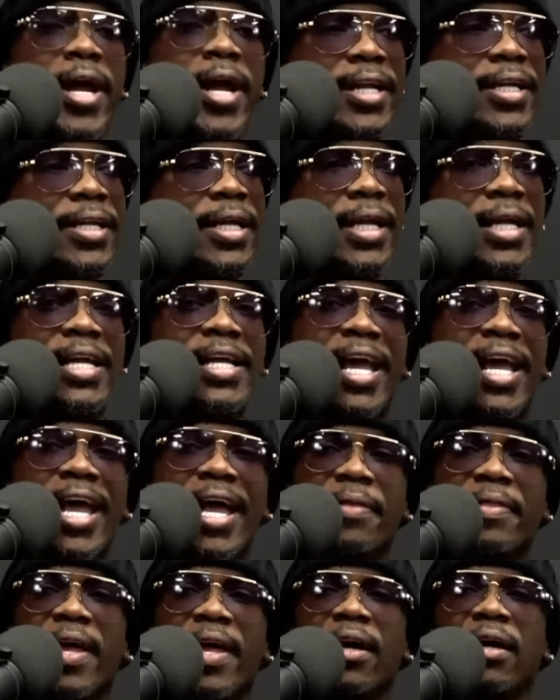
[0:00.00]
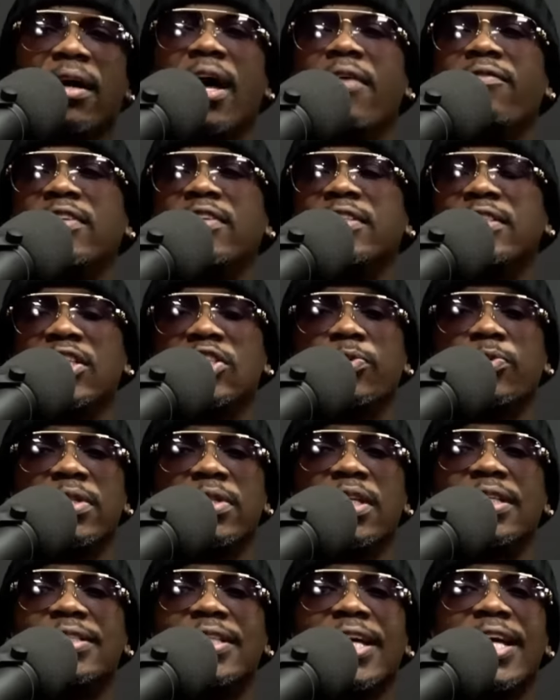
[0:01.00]
he had that conversation with
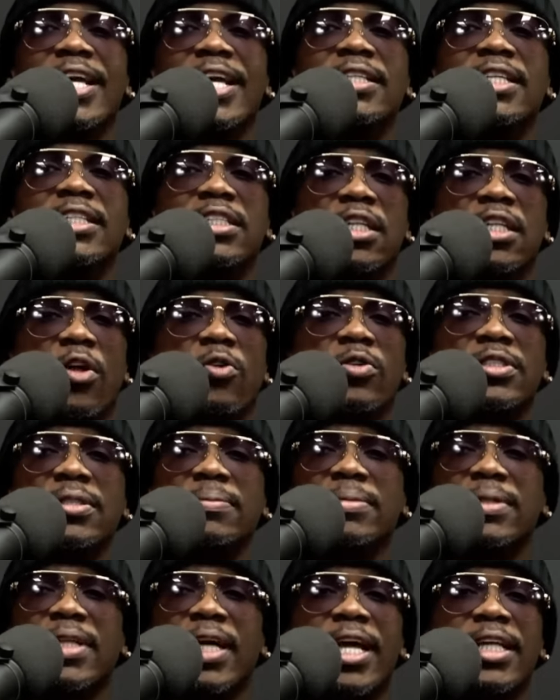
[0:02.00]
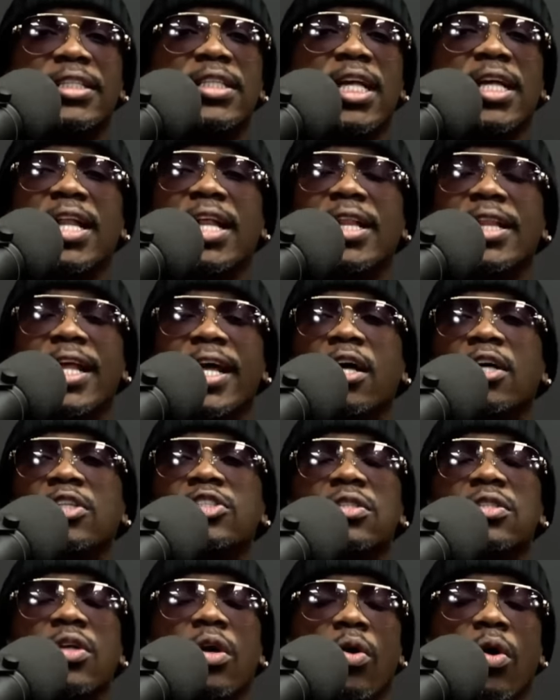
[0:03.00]
us, he disclosed some things and then let us
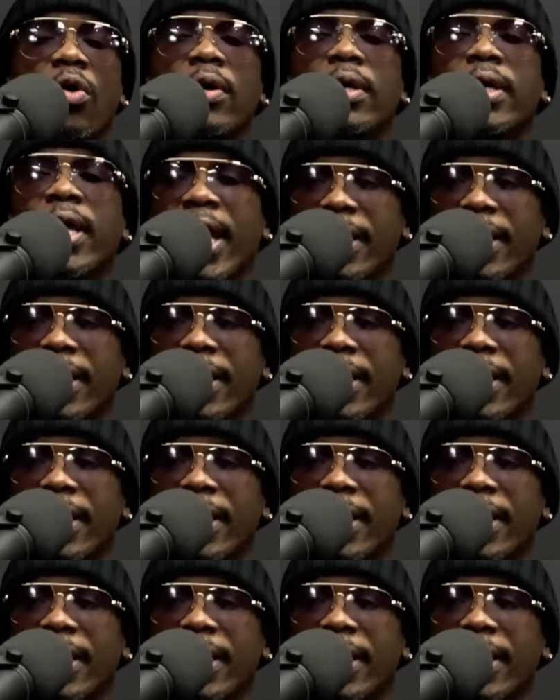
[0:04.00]
know, okay,